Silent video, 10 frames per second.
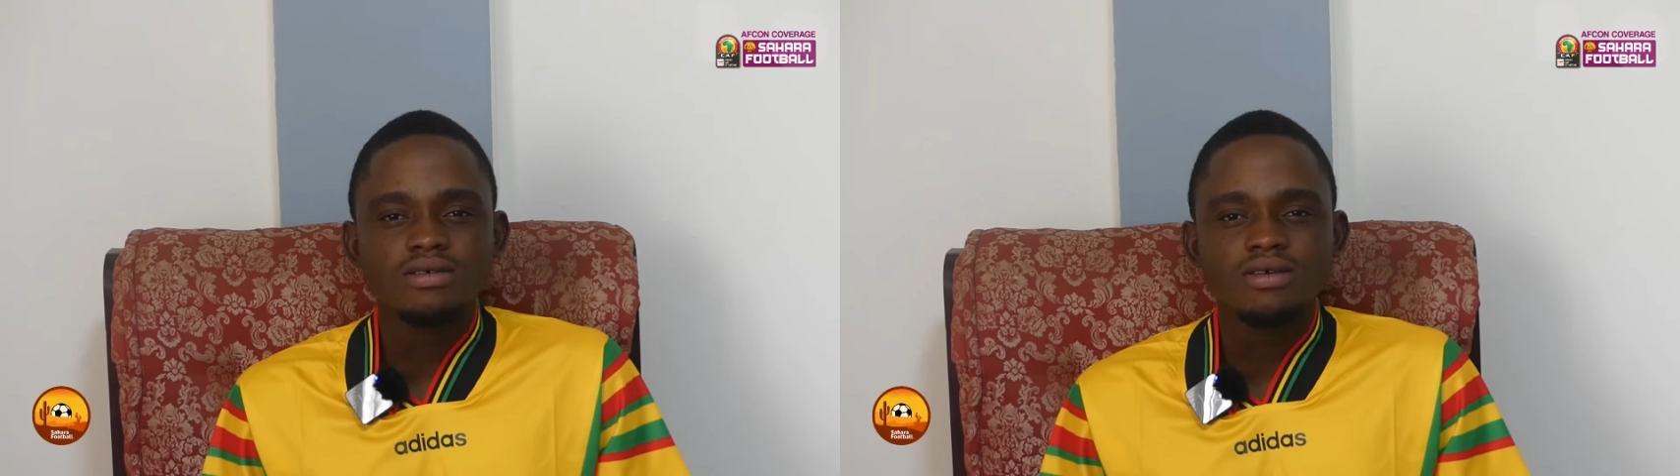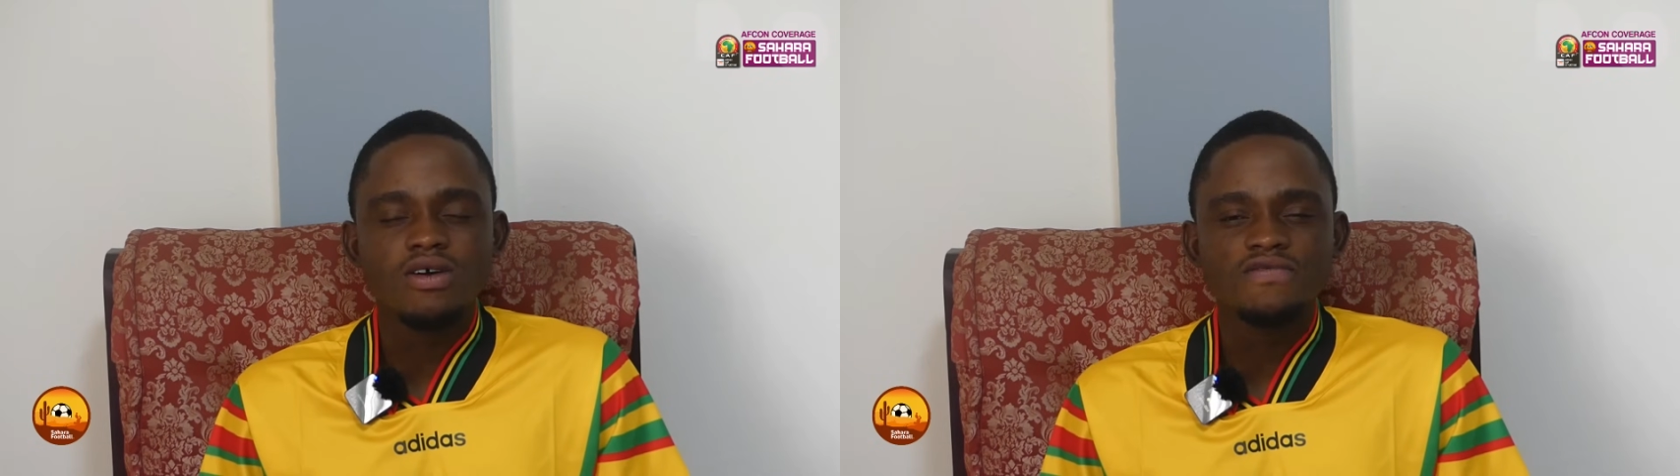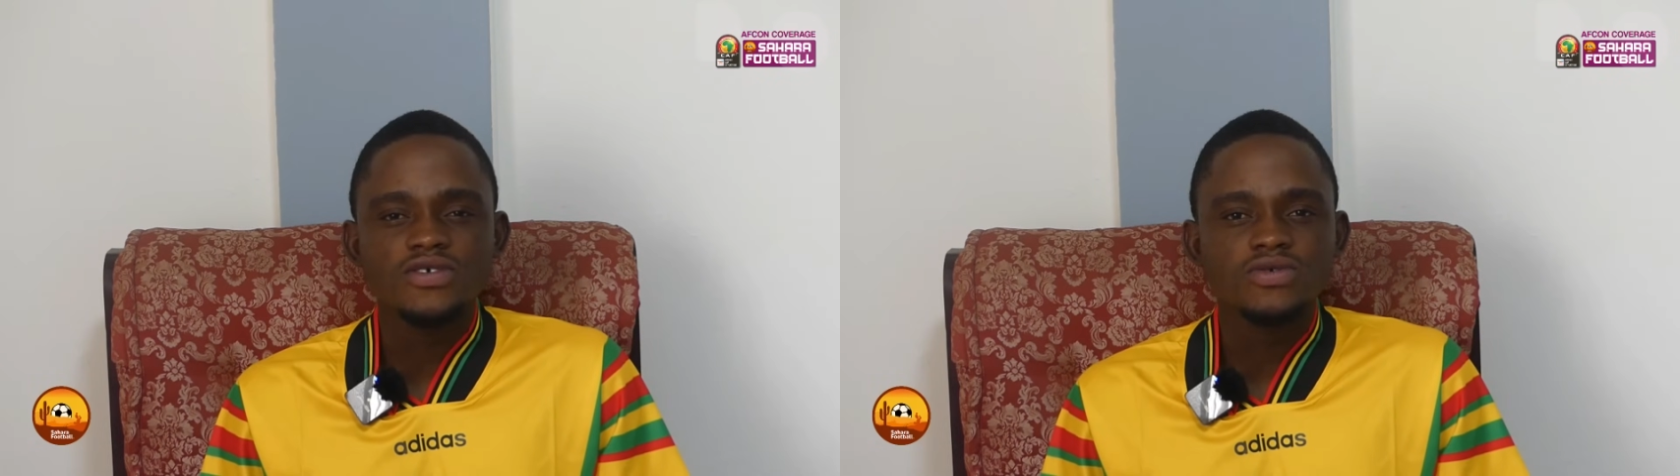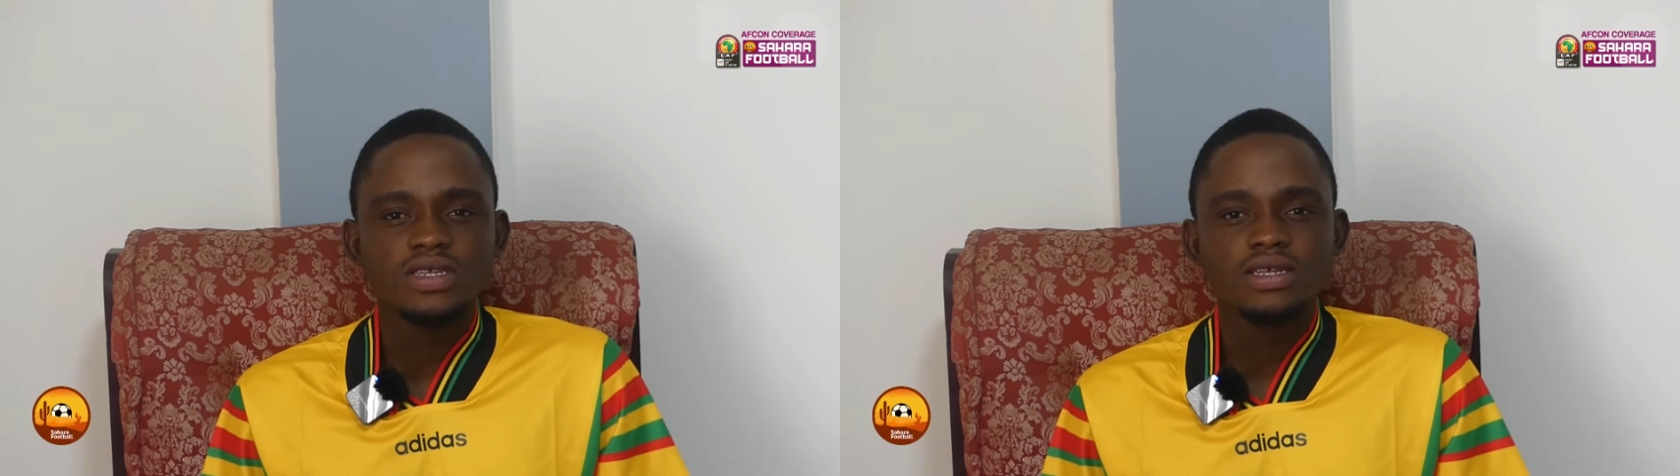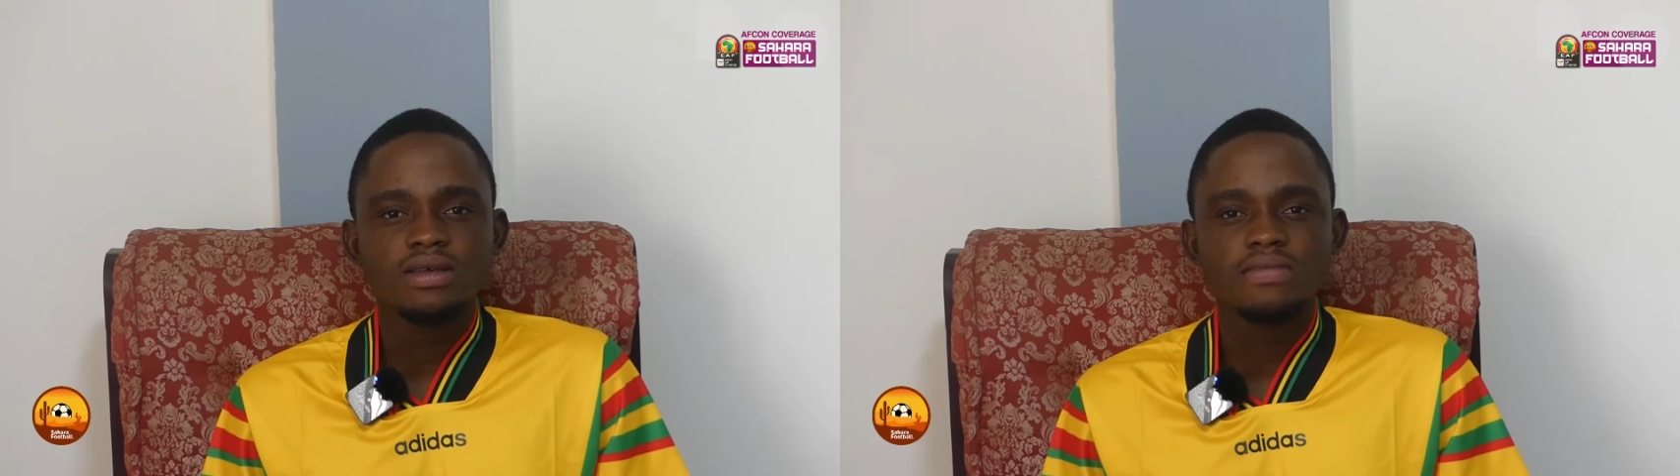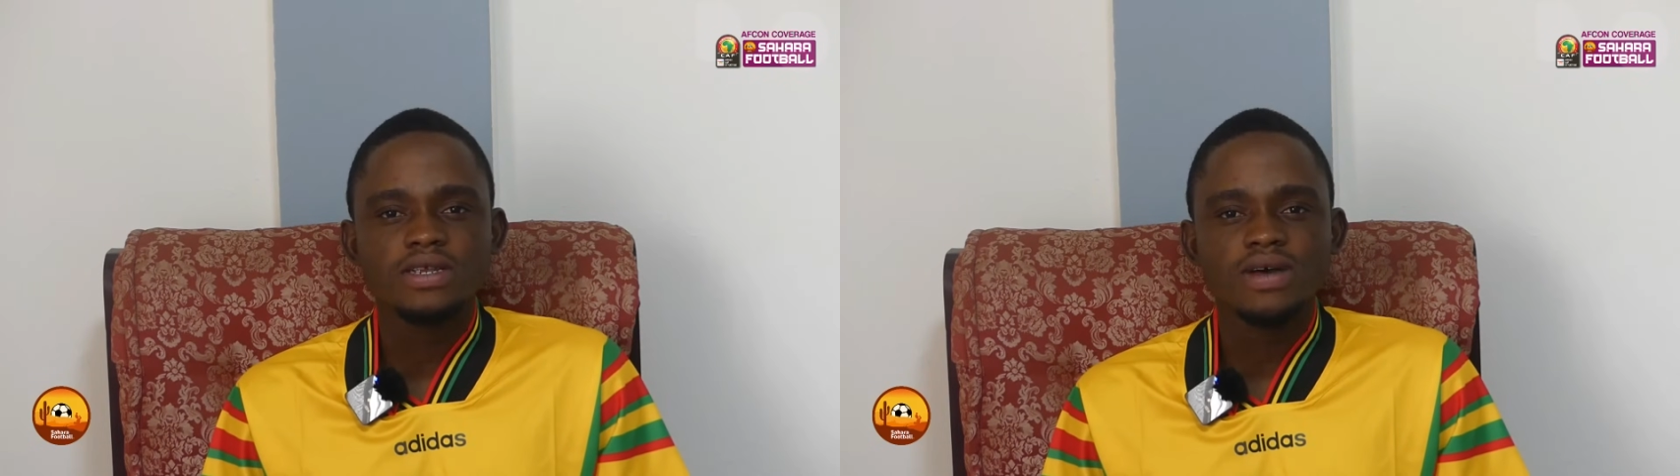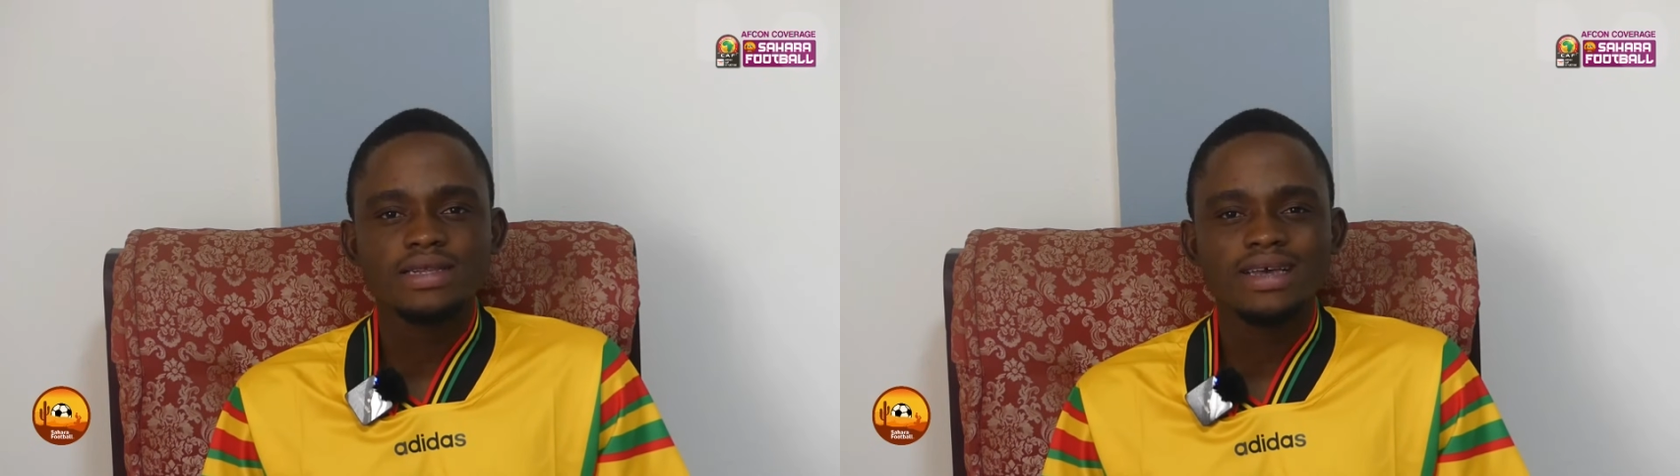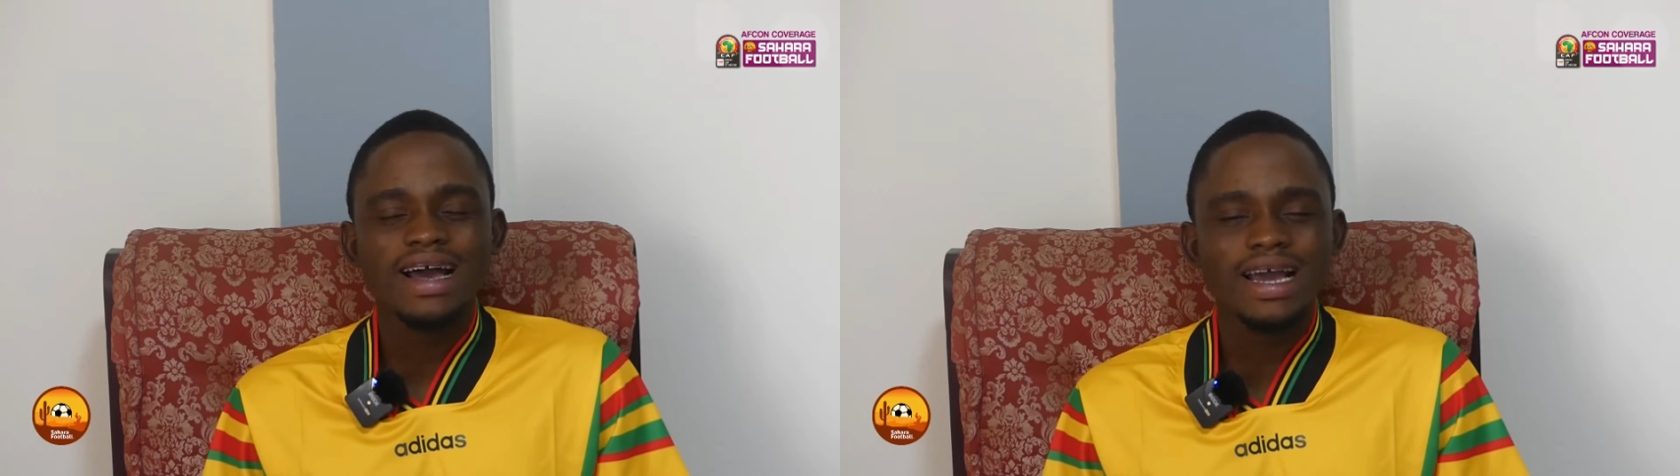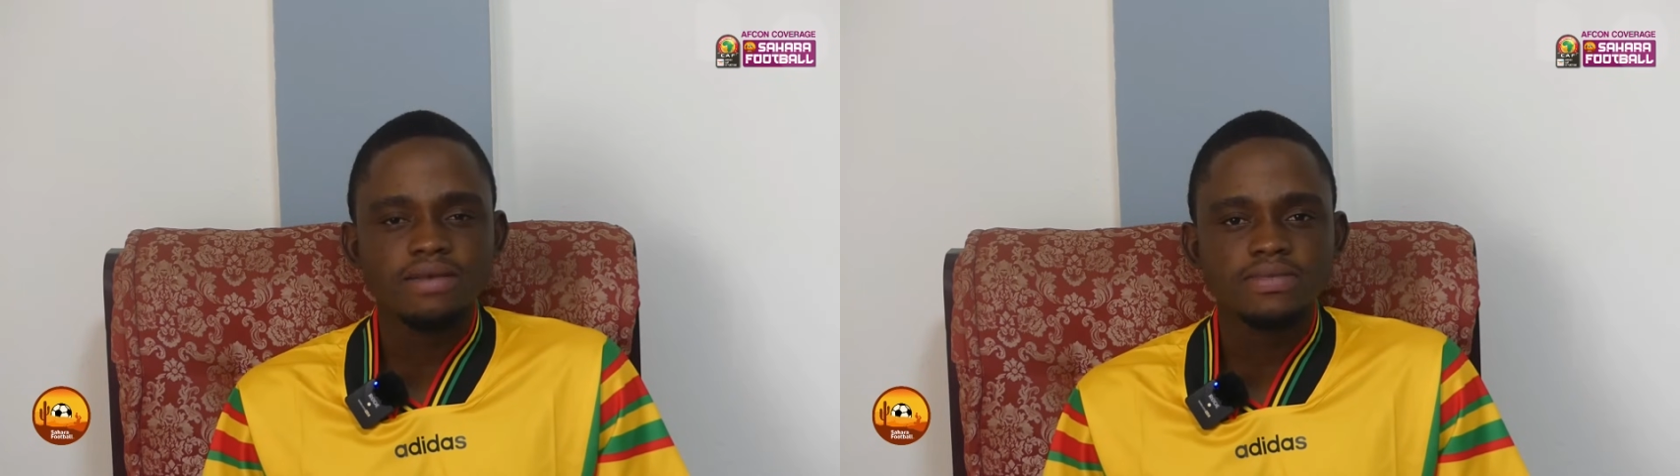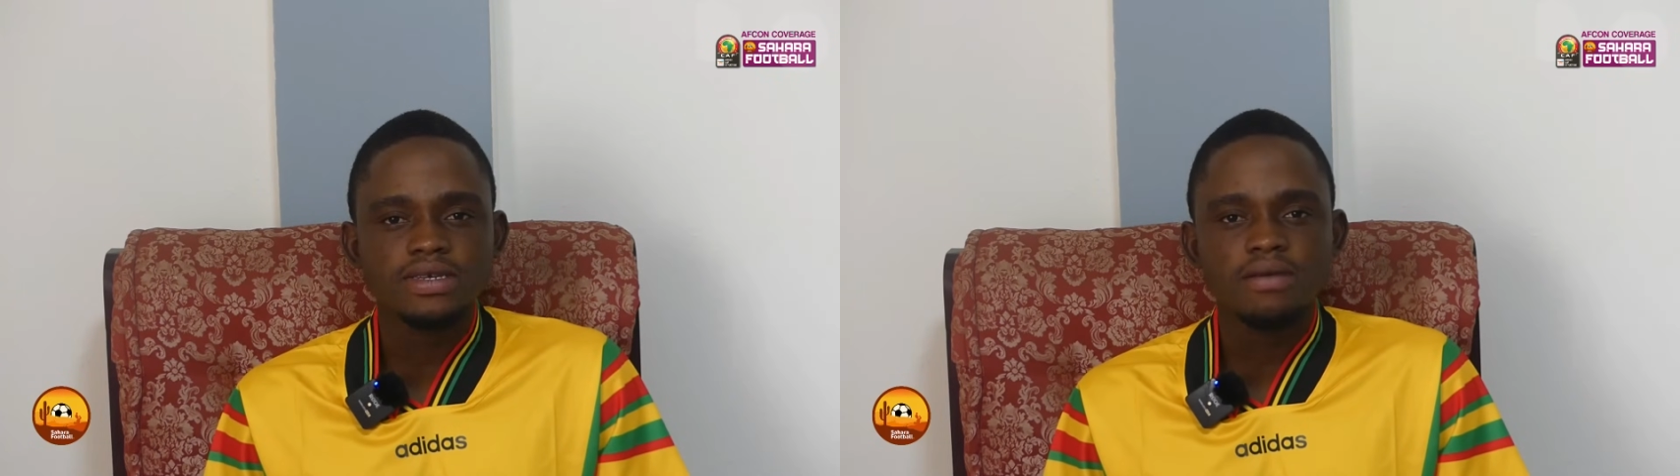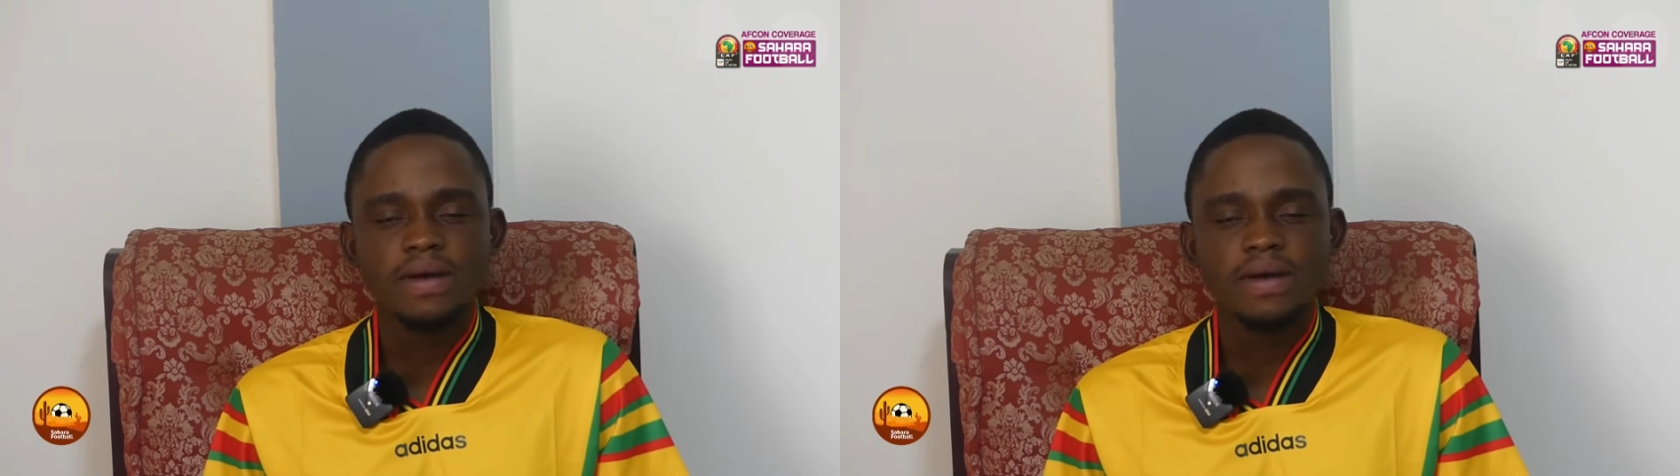confused in the middle at times,